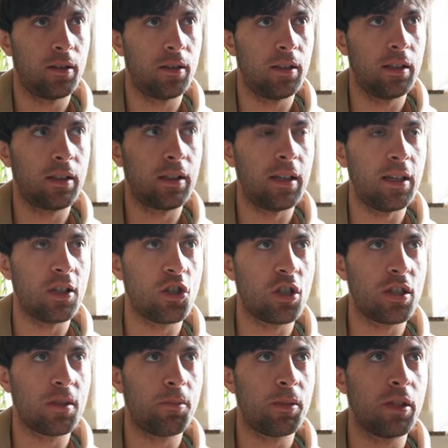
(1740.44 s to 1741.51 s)
it can
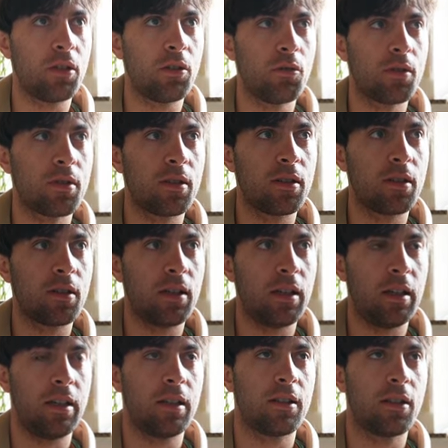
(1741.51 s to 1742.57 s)
just be used
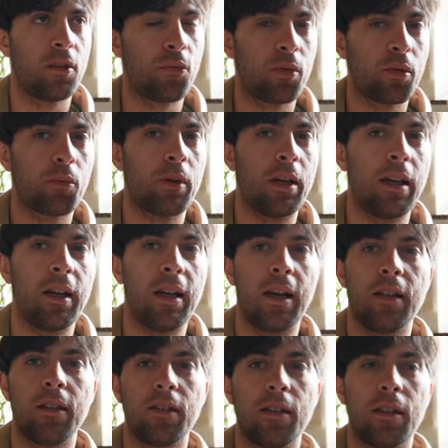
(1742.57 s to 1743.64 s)
in a different way,
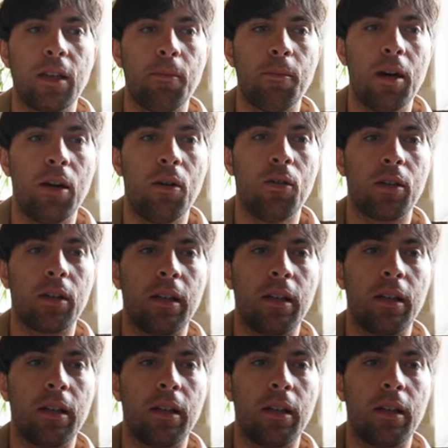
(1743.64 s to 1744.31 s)
and the Jamahook